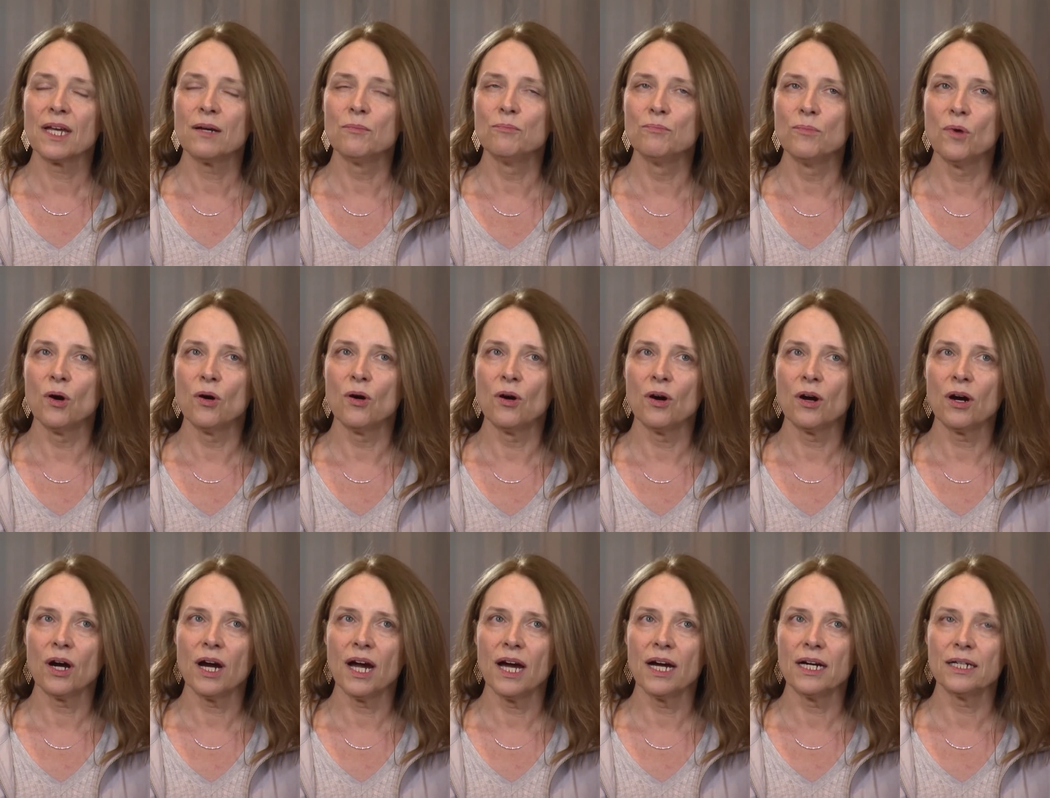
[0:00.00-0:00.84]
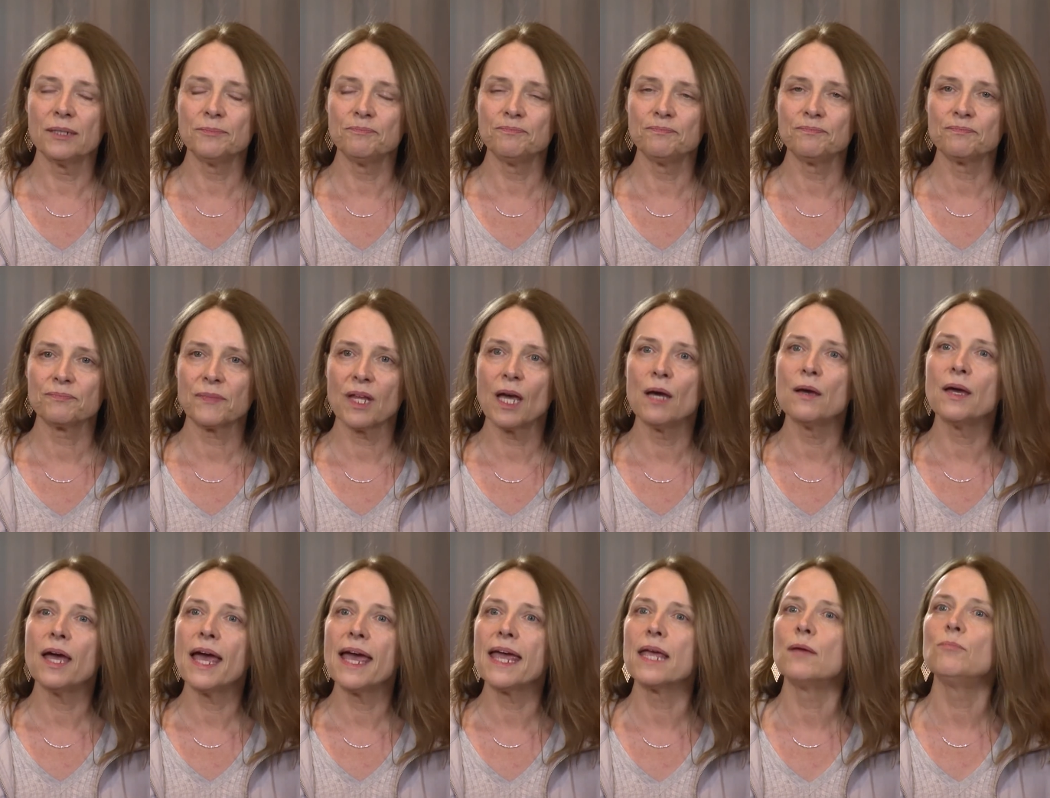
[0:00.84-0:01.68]
more um,
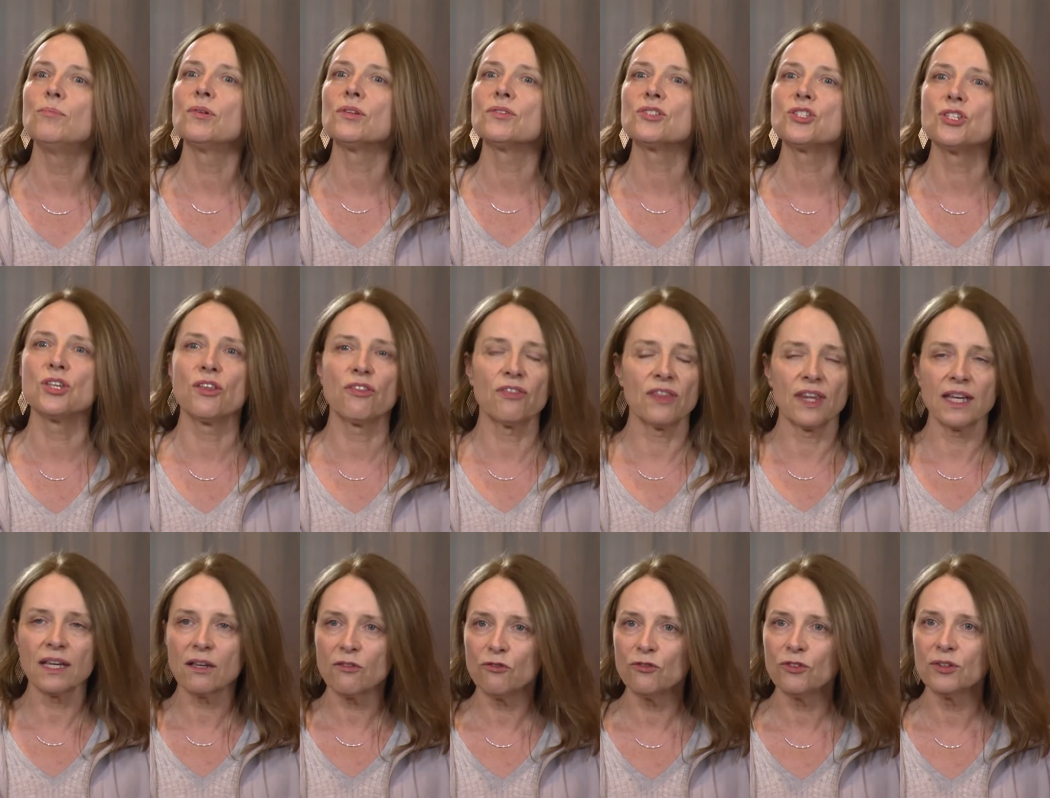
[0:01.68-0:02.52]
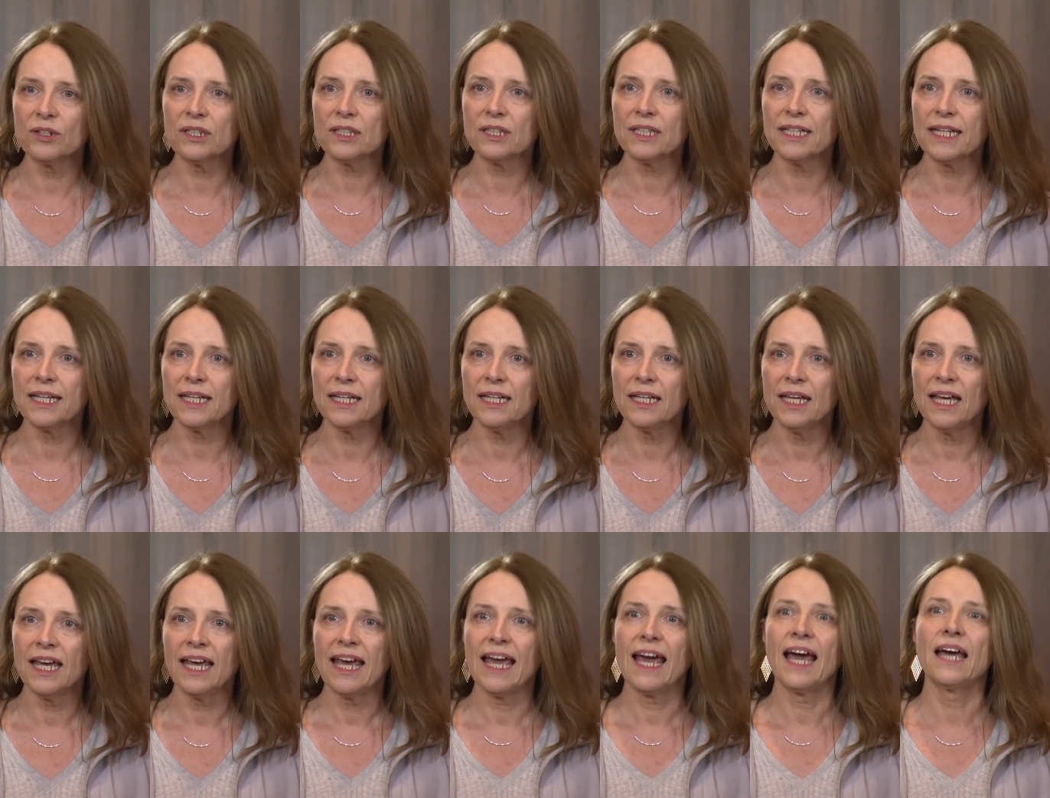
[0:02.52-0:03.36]
able to think freely
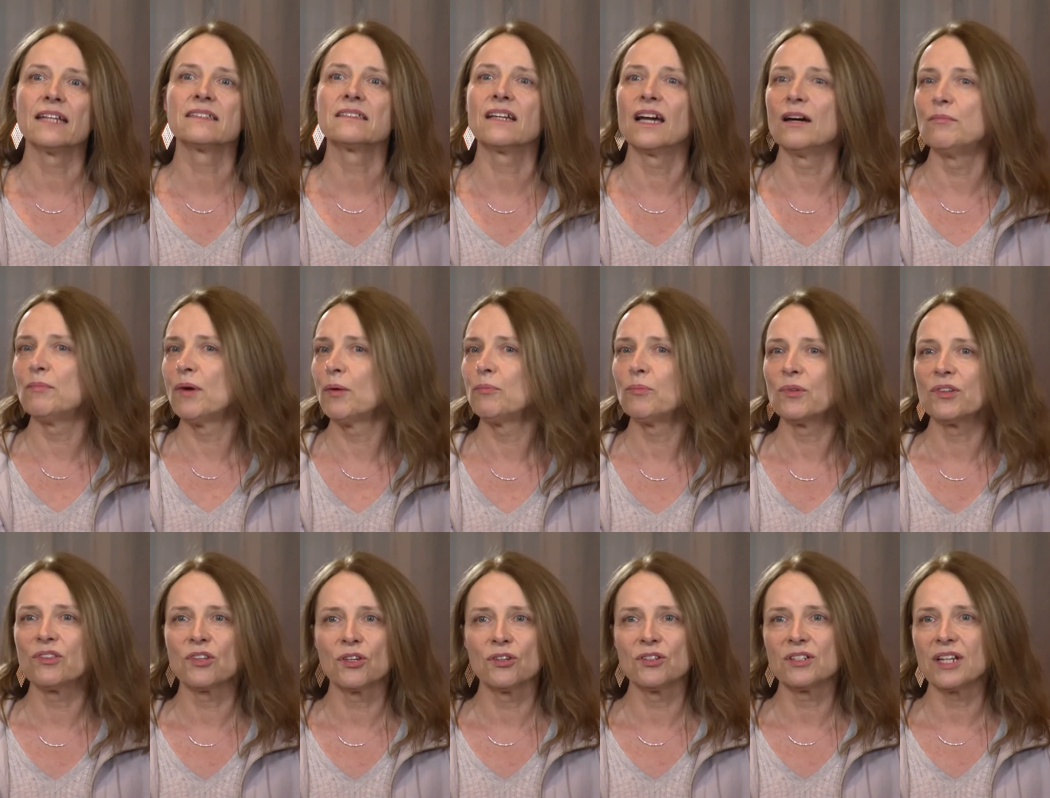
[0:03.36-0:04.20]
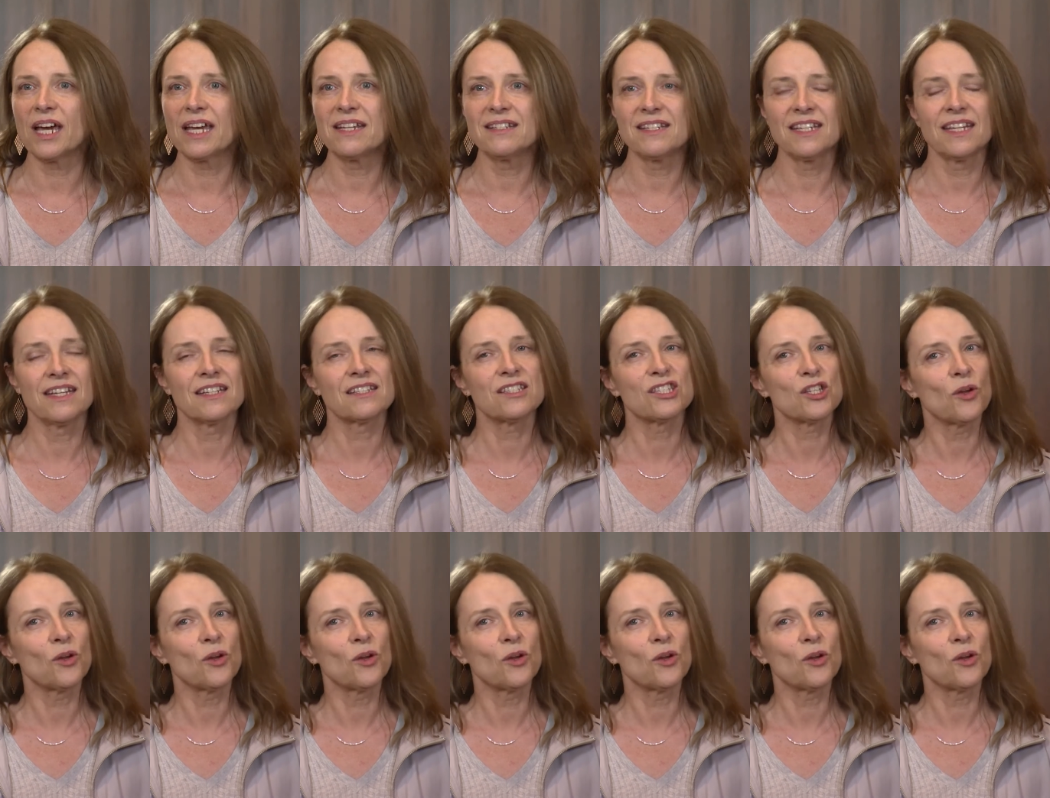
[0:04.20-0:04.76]
and come up with good ideas.